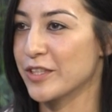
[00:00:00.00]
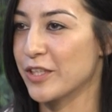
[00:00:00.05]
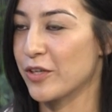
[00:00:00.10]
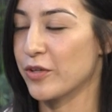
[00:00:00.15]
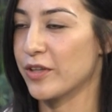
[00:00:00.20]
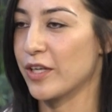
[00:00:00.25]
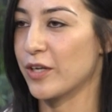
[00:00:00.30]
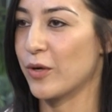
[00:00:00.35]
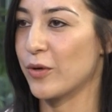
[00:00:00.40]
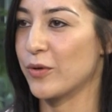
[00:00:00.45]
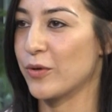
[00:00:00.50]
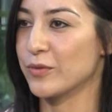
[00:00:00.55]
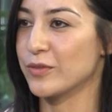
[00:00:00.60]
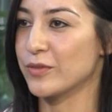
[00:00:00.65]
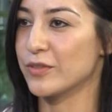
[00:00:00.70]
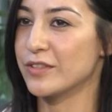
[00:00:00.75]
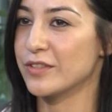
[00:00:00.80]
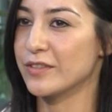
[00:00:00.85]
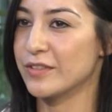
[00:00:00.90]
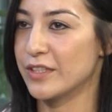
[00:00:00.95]
on their
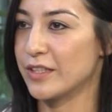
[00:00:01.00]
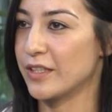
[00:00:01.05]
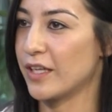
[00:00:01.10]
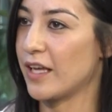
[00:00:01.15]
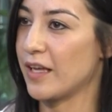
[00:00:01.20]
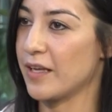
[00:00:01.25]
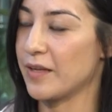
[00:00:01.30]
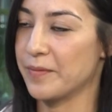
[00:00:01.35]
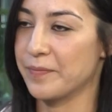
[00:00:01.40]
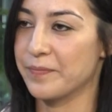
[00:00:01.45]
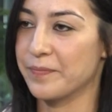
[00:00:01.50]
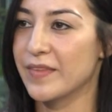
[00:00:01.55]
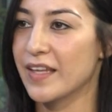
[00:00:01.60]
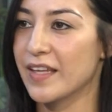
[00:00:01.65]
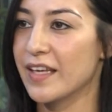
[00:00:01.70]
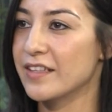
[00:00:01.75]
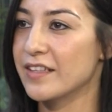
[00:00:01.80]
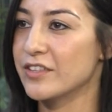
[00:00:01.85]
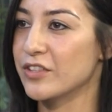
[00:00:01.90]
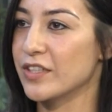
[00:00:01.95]
own
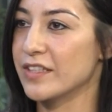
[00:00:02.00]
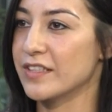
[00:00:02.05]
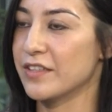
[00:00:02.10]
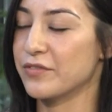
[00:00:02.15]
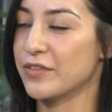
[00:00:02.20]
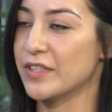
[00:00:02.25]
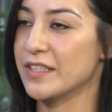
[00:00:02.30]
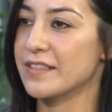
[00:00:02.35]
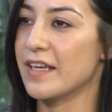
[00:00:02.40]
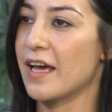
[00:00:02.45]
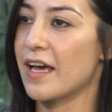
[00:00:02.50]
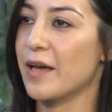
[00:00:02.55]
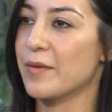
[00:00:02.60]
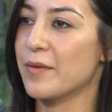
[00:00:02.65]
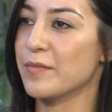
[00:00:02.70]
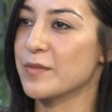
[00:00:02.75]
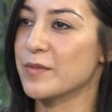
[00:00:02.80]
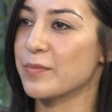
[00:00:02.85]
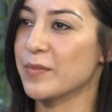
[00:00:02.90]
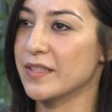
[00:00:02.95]
during different
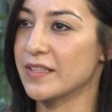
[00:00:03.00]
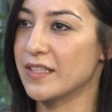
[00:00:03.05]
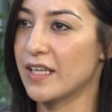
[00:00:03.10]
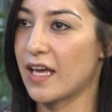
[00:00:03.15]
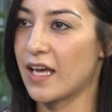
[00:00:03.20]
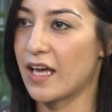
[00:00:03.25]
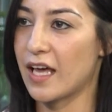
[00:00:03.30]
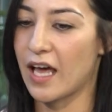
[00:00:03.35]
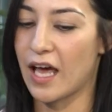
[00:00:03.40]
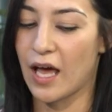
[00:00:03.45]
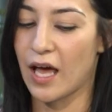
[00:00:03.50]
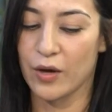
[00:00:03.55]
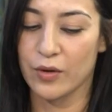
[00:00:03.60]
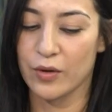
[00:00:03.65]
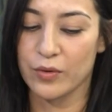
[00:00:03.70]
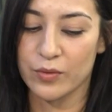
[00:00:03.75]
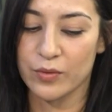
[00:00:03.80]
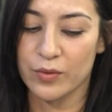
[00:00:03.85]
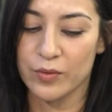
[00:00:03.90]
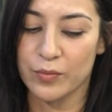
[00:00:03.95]
times, but
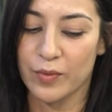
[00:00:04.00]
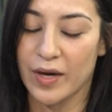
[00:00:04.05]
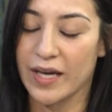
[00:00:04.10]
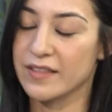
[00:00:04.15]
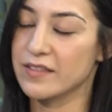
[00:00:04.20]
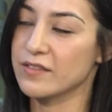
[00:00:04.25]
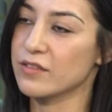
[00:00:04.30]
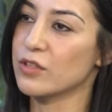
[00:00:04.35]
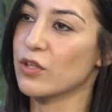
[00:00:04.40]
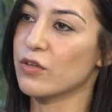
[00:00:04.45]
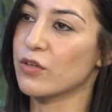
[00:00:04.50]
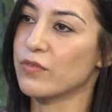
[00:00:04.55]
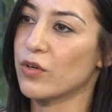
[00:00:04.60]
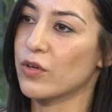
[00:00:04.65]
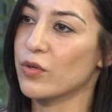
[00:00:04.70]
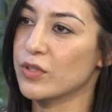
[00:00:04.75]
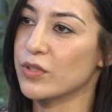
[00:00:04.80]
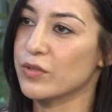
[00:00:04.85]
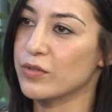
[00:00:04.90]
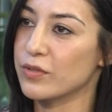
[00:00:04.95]
why is
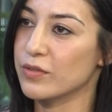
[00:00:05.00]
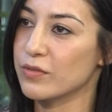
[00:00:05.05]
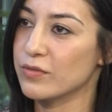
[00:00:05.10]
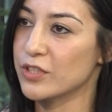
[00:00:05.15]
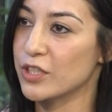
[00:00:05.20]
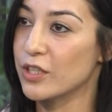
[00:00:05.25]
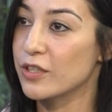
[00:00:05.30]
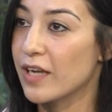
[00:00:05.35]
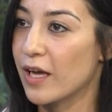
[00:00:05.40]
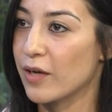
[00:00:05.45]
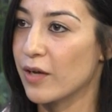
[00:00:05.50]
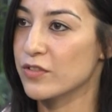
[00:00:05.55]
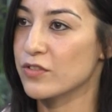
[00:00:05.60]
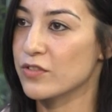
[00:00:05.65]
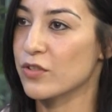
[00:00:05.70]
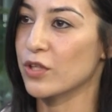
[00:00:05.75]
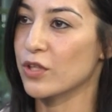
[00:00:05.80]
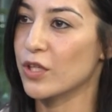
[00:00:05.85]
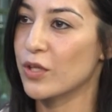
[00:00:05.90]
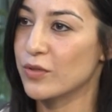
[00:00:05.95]
voter turnout
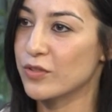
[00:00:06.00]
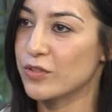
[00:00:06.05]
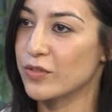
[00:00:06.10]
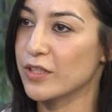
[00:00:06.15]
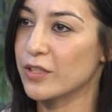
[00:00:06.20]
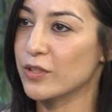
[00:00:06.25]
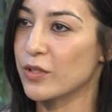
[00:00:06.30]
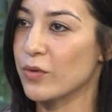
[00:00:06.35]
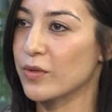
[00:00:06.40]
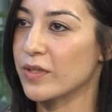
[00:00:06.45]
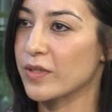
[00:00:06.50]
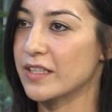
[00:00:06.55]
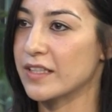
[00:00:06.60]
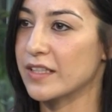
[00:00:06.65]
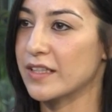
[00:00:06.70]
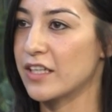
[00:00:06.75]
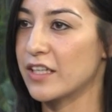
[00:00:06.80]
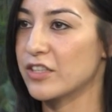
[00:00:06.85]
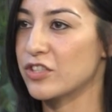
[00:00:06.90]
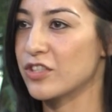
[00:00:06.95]
so low during local
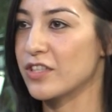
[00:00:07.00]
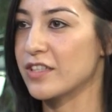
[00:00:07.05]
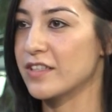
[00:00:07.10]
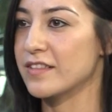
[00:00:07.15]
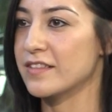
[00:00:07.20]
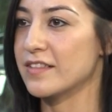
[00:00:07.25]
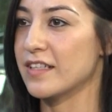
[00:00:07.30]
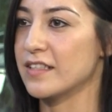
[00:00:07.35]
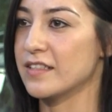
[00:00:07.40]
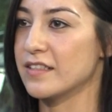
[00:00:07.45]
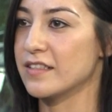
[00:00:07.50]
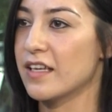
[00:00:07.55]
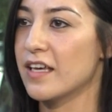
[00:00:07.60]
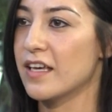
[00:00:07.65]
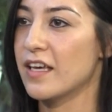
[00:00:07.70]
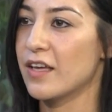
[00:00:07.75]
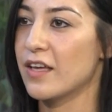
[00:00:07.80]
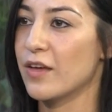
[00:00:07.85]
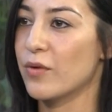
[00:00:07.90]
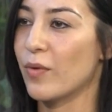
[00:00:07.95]
elections, and
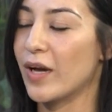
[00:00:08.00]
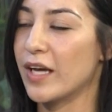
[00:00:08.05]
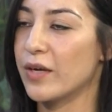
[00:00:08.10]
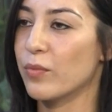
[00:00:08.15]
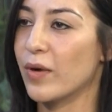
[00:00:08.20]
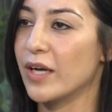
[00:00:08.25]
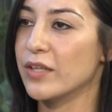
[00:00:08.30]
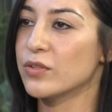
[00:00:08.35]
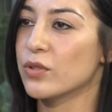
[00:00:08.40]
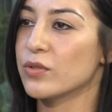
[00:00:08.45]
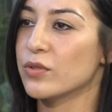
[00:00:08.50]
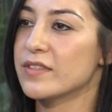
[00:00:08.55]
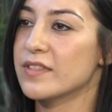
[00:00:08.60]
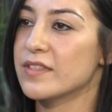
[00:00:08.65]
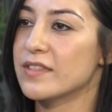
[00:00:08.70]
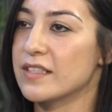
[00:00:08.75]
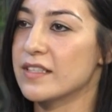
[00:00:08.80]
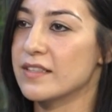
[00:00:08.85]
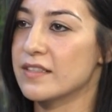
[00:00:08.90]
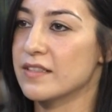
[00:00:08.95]
why don't
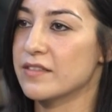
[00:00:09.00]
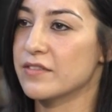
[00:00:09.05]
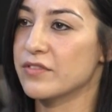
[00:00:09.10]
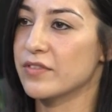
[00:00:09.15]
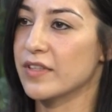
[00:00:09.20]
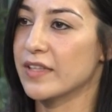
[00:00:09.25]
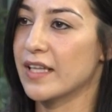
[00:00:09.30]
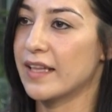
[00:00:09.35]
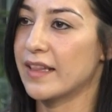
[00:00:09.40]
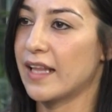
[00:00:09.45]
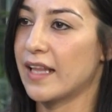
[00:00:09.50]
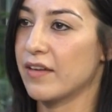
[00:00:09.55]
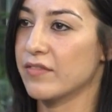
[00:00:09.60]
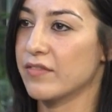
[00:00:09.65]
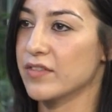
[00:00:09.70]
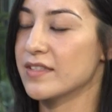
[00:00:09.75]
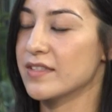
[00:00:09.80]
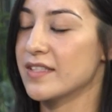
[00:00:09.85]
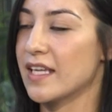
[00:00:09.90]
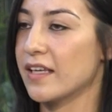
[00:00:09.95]
citizens feel that they
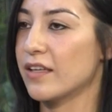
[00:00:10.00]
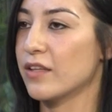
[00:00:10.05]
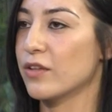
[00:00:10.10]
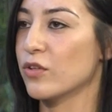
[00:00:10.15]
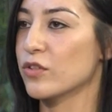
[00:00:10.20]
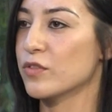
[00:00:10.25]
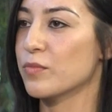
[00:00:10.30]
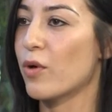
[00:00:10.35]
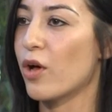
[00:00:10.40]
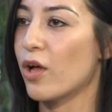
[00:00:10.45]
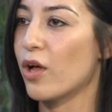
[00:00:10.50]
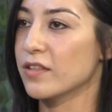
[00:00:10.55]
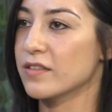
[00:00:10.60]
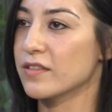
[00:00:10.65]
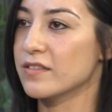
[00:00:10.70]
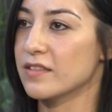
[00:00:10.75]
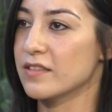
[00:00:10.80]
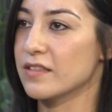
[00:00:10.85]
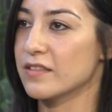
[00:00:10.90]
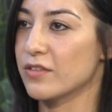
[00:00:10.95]
have a stake in those
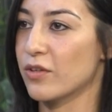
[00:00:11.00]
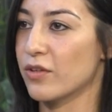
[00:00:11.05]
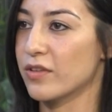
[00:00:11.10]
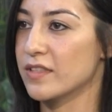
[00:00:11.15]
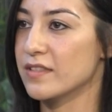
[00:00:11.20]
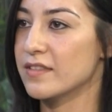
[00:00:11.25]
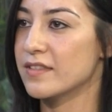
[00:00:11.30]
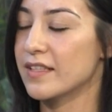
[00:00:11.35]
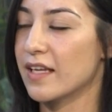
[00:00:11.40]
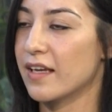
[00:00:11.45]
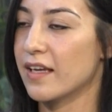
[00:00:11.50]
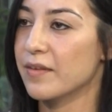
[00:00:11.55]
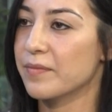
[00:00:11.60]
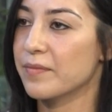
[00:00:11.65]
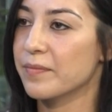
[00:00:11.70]
policies on this day?